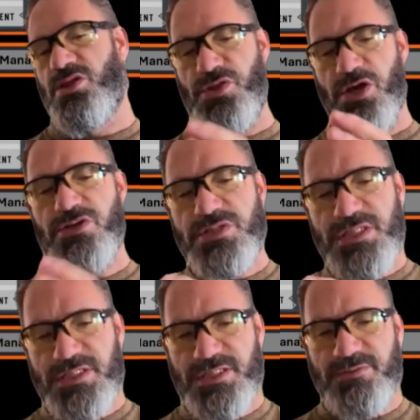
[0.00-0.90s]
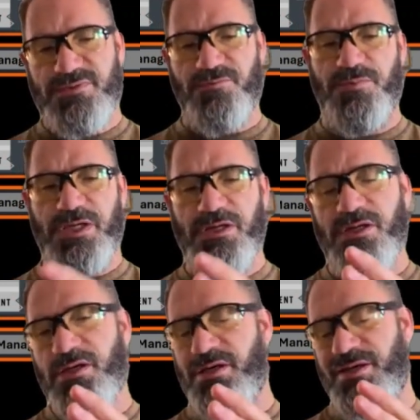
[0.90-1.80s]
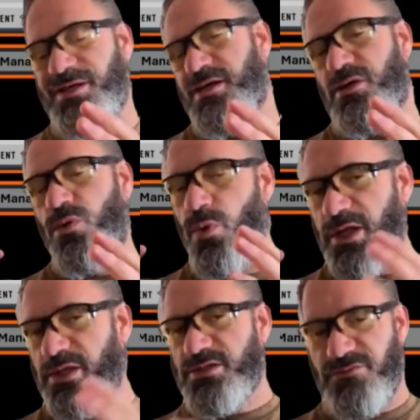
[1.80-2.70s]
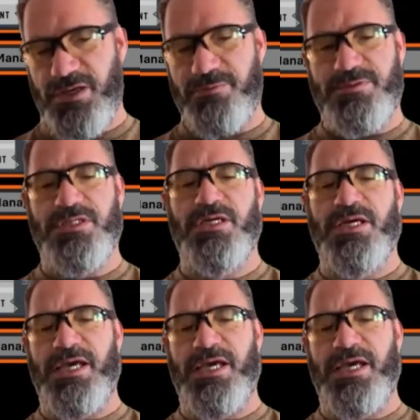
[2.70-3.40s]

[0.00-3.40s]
those systems have been well developed